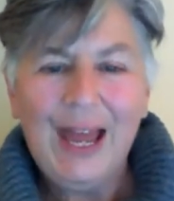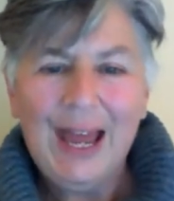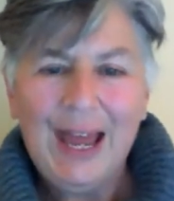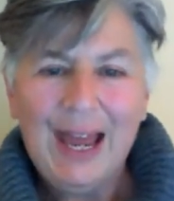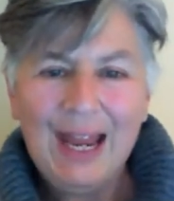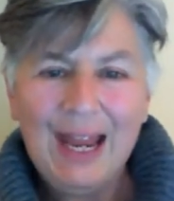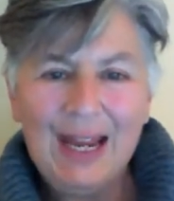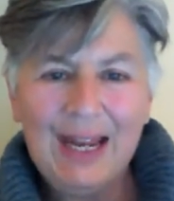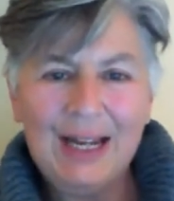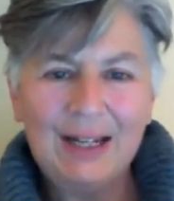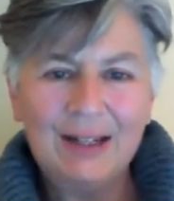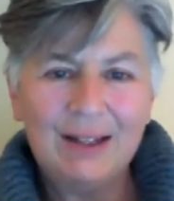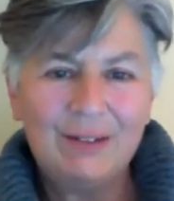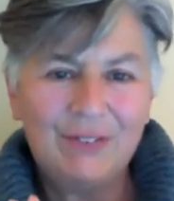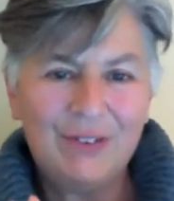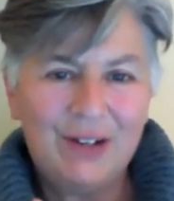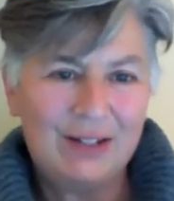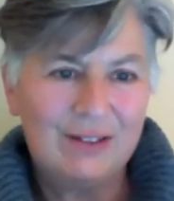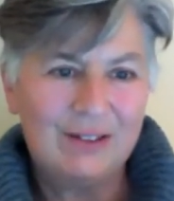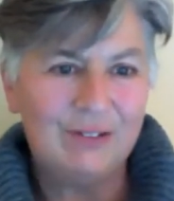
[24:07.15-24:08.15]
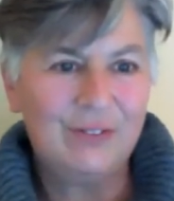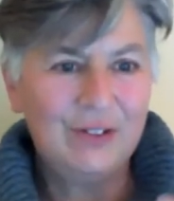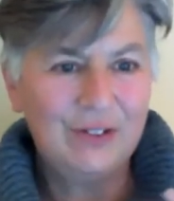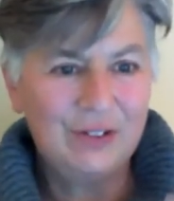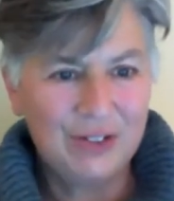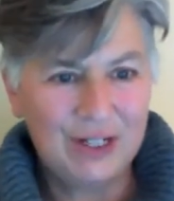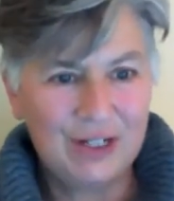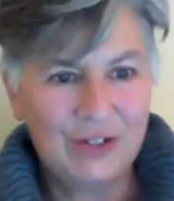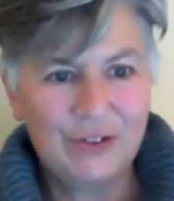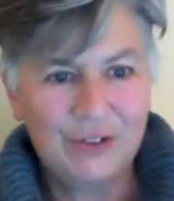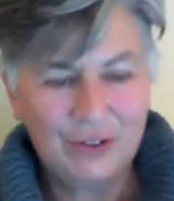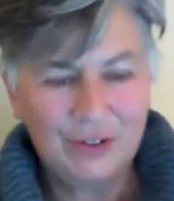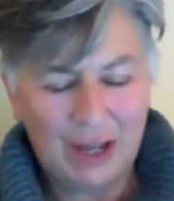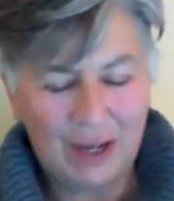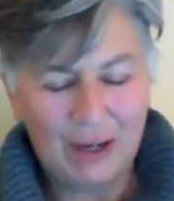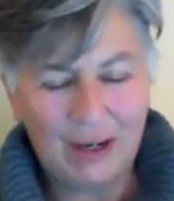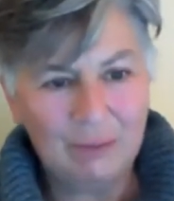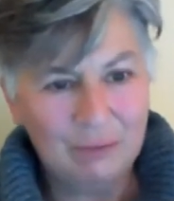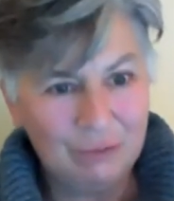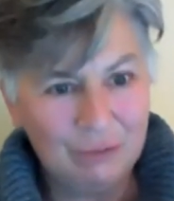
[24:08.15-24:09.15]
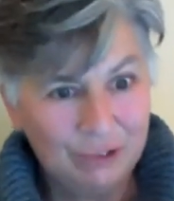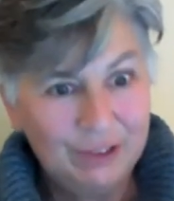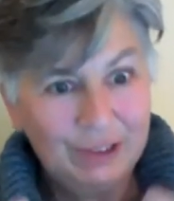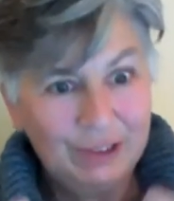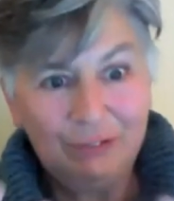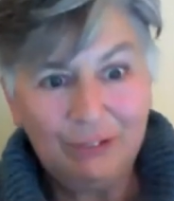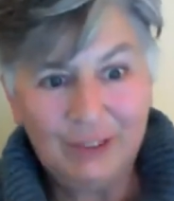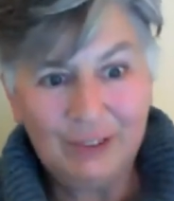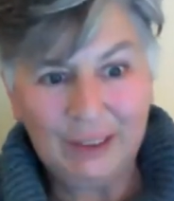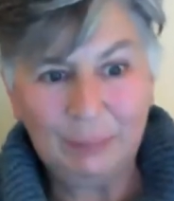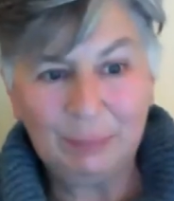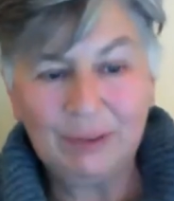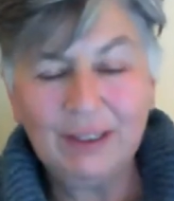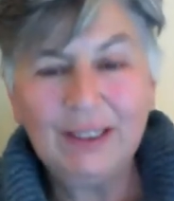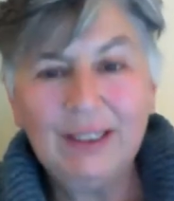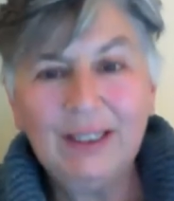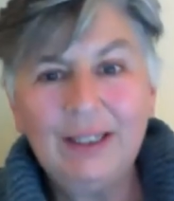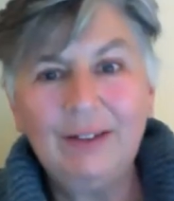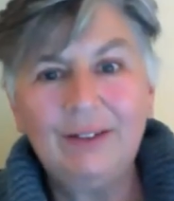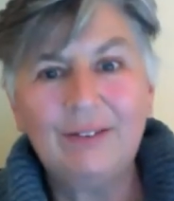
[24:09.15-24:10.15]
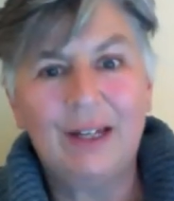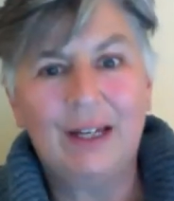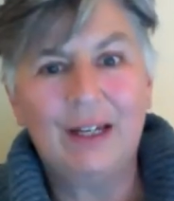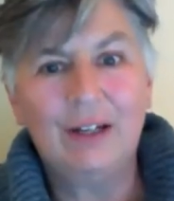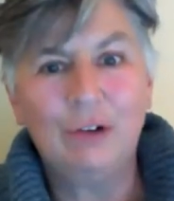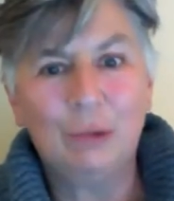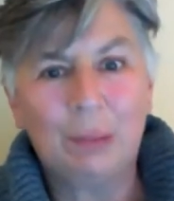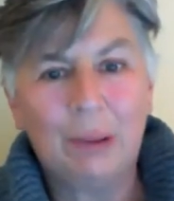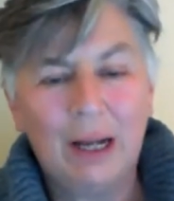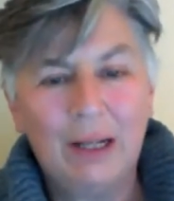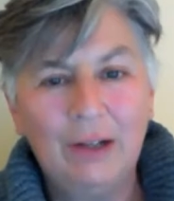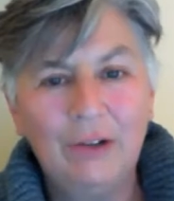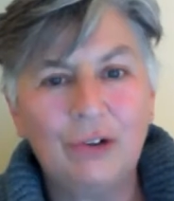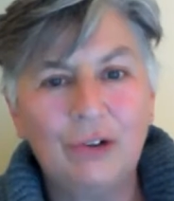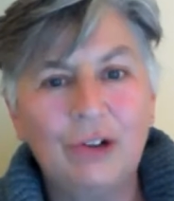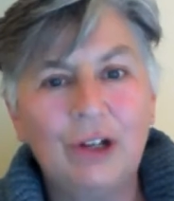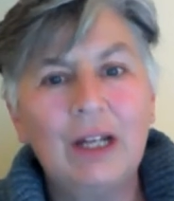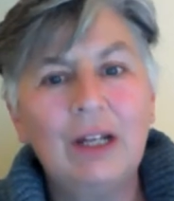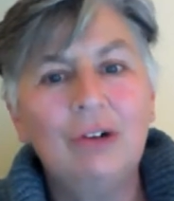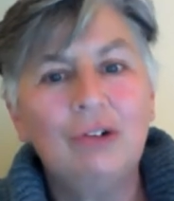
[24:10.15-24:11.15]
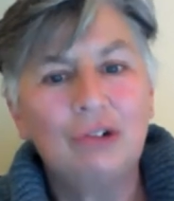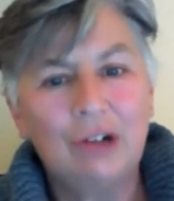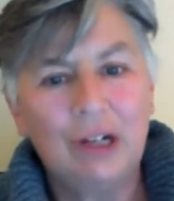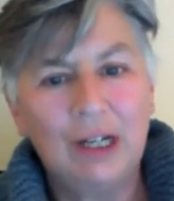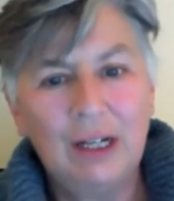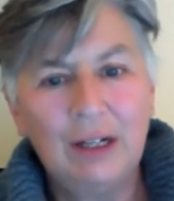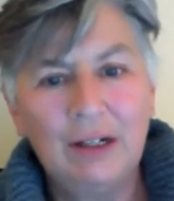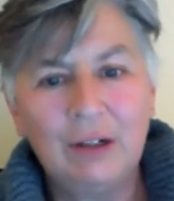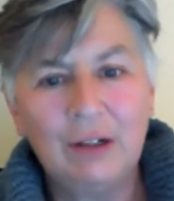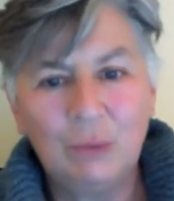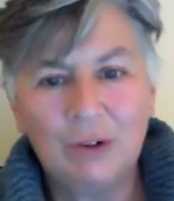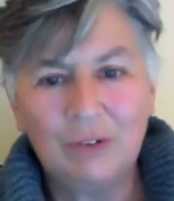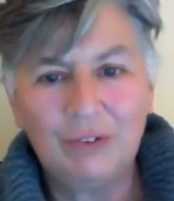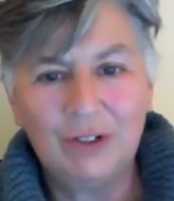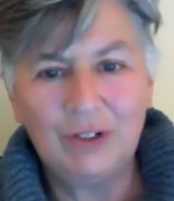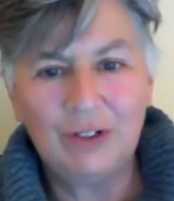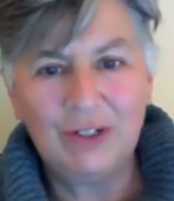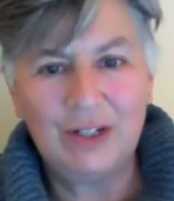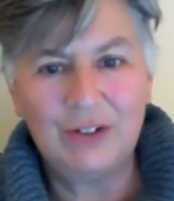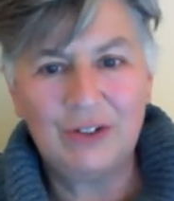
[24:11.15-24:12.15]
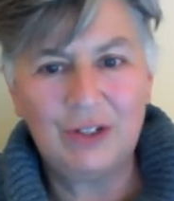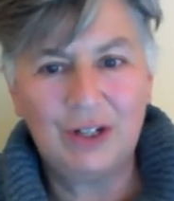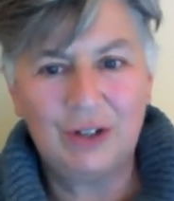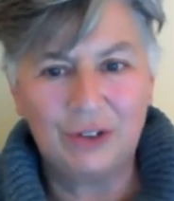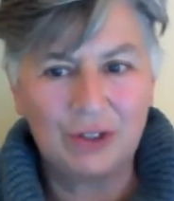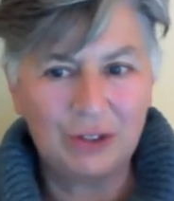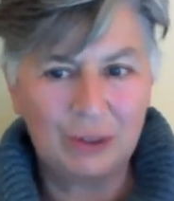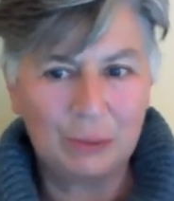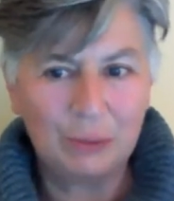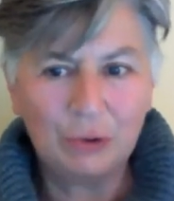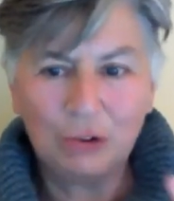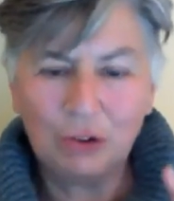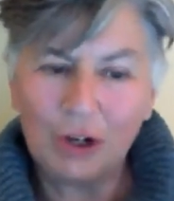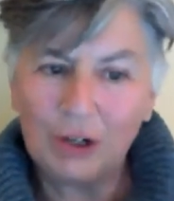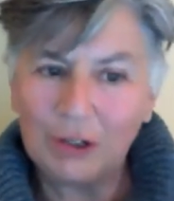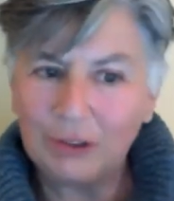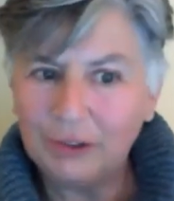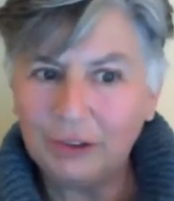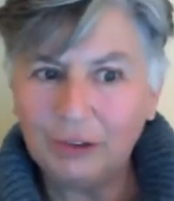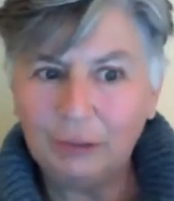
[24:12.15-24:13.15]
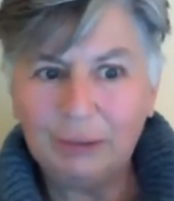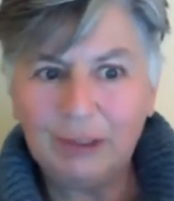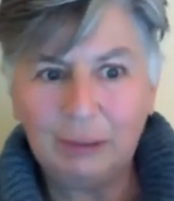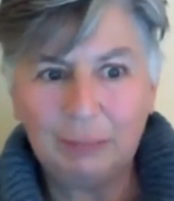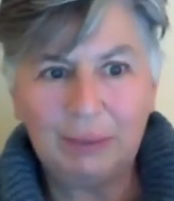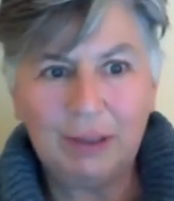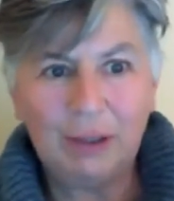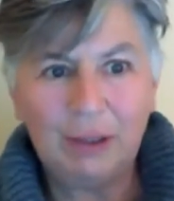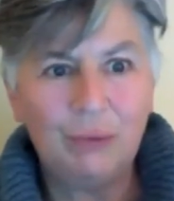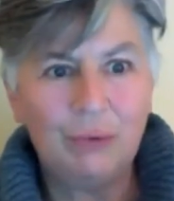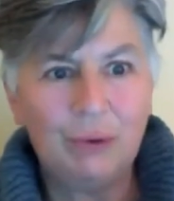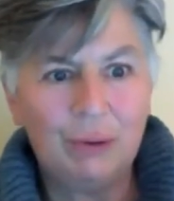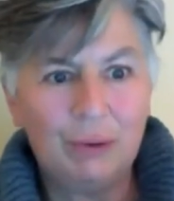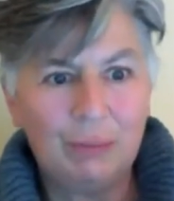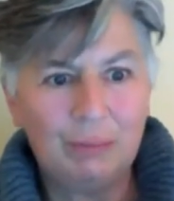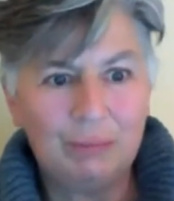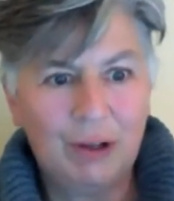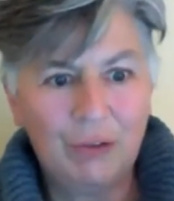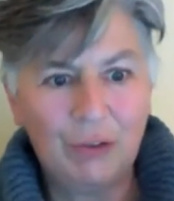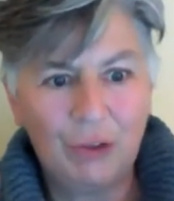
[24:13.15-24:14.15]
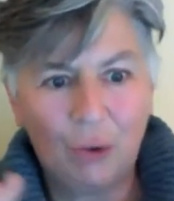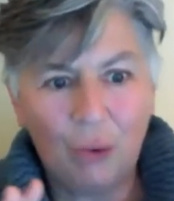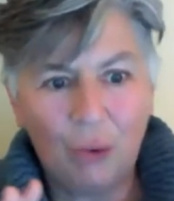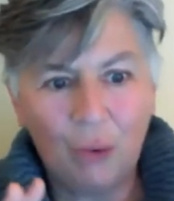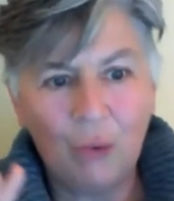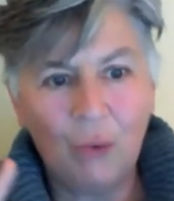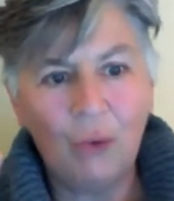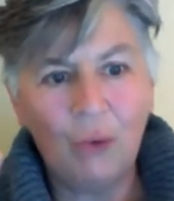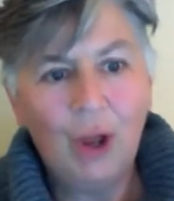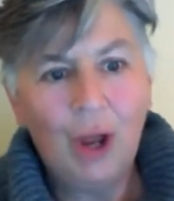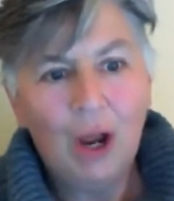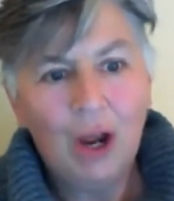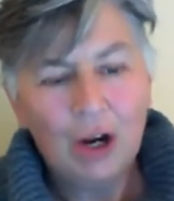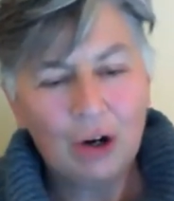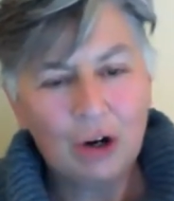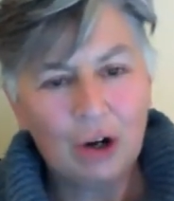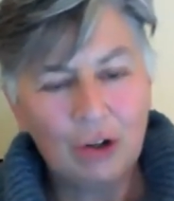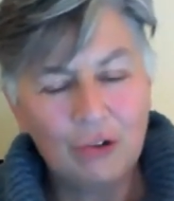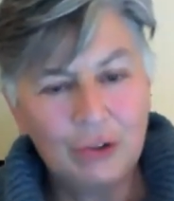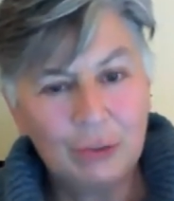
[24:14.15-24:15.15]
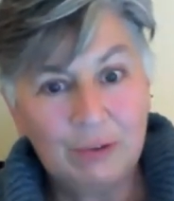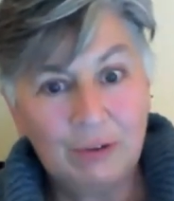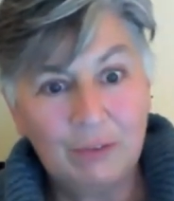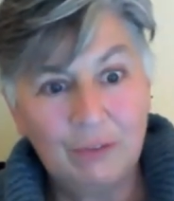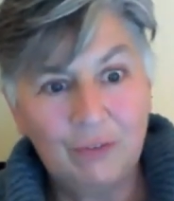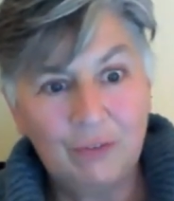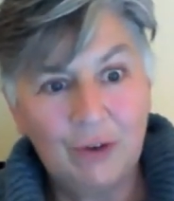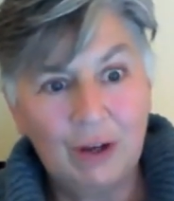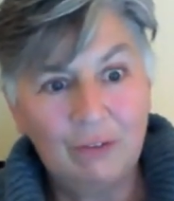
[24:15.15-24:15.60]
And the fact that VTS, I'm really, really pleased that your pilots are getting trained in what VTS does, because I'm going to talk a little bit about the whole concept of